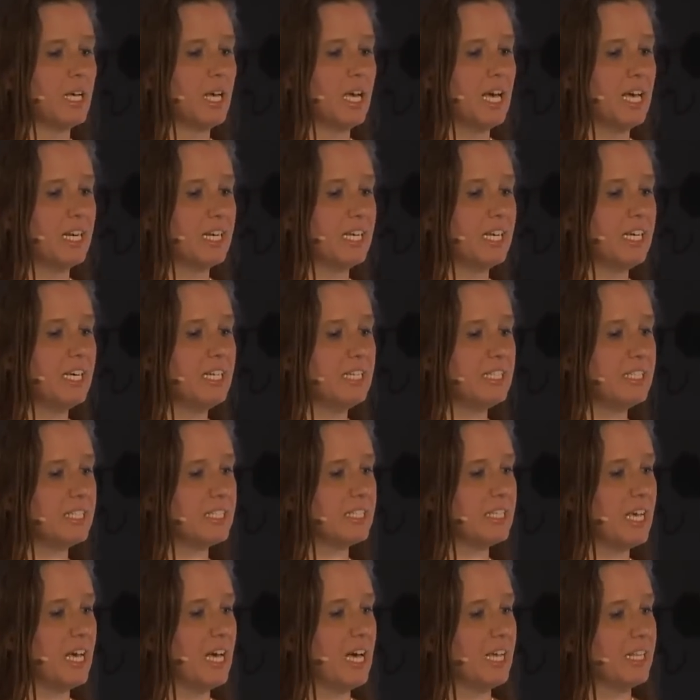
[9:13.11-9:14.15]
and he
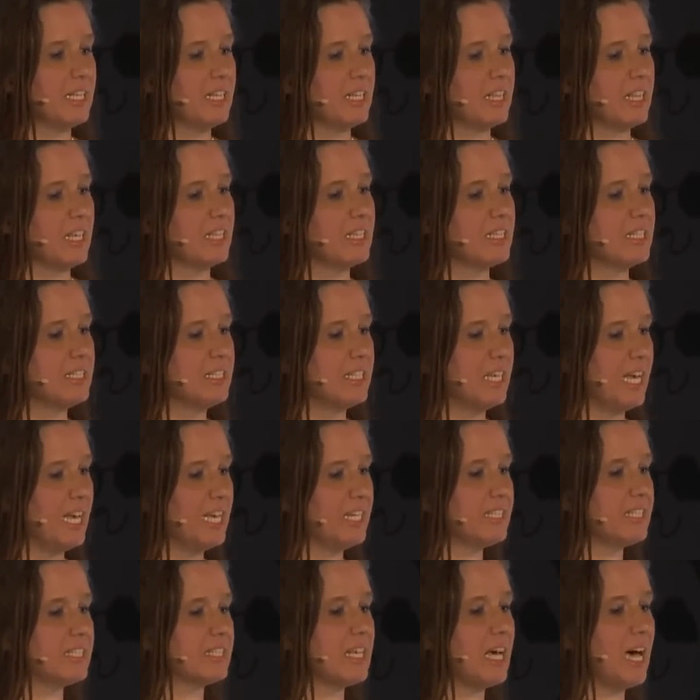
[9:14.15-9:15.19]
said that the day
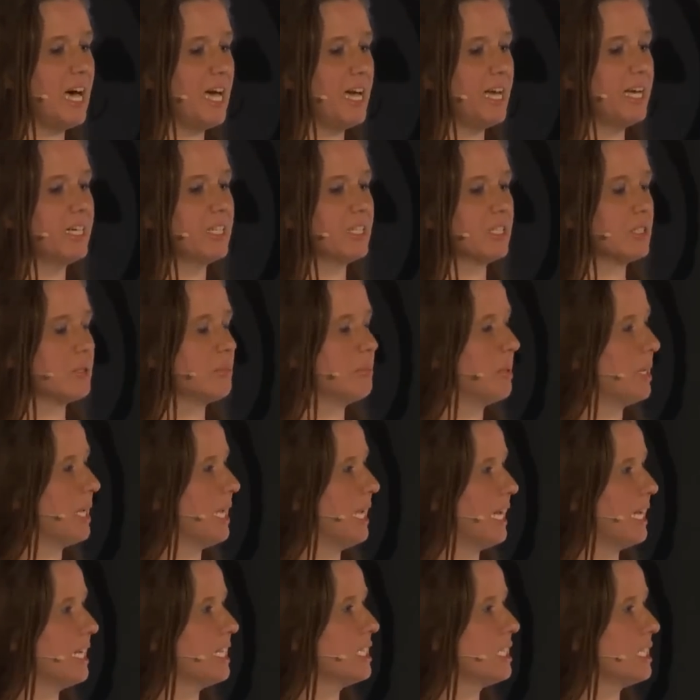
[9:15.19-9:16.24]
science
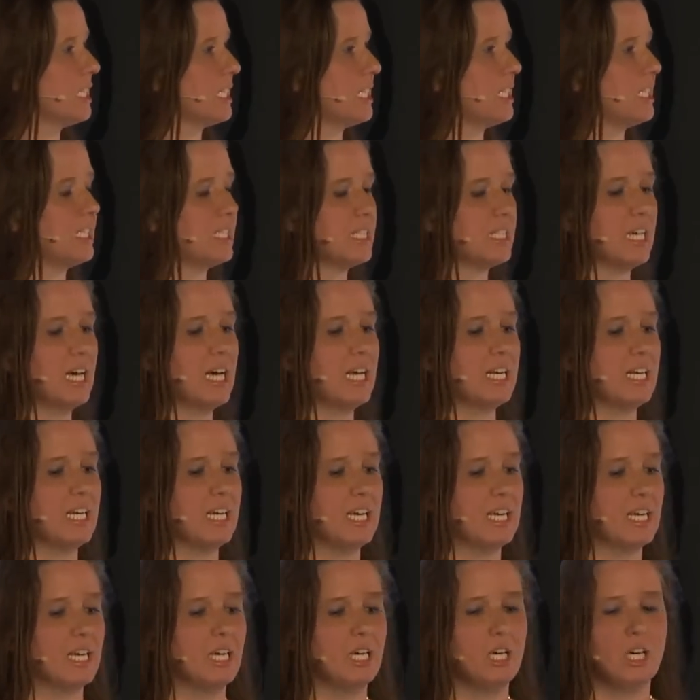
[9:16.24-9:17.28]
began to
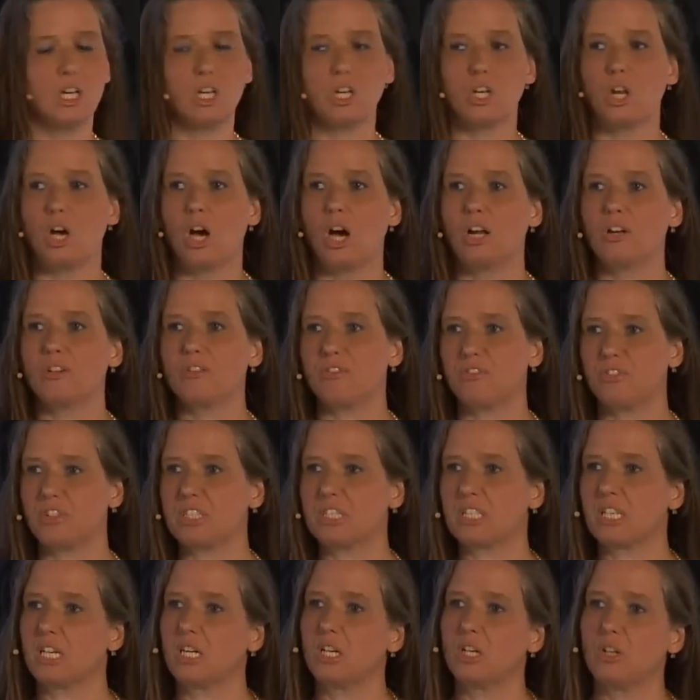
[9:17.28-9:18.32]
study
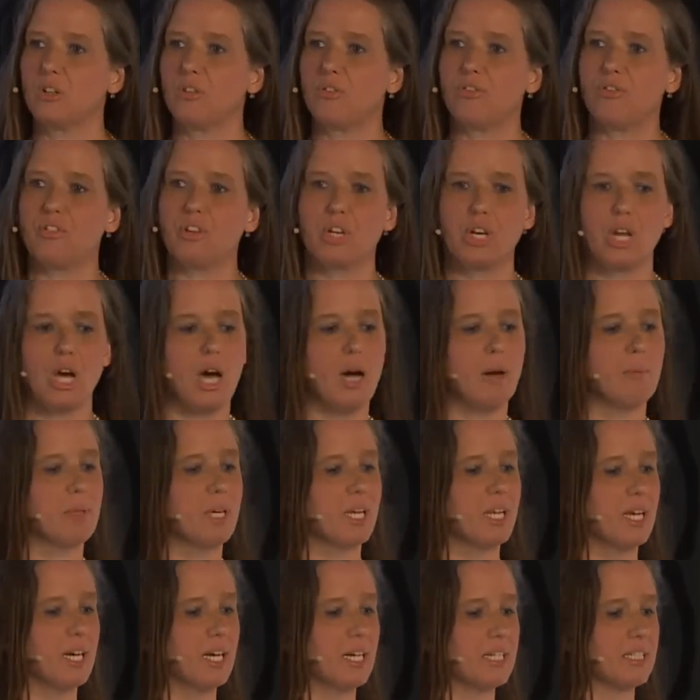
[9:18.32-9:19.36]
non-physical
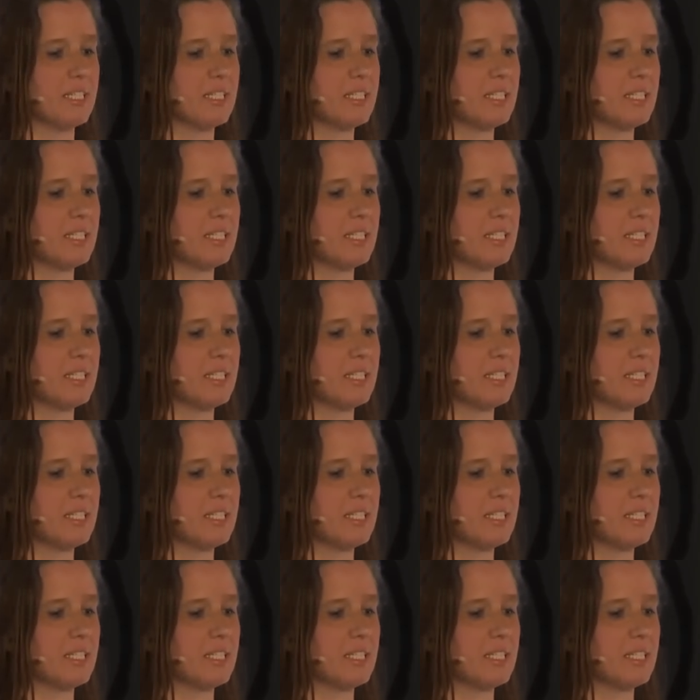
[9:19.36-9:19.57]
phenomena,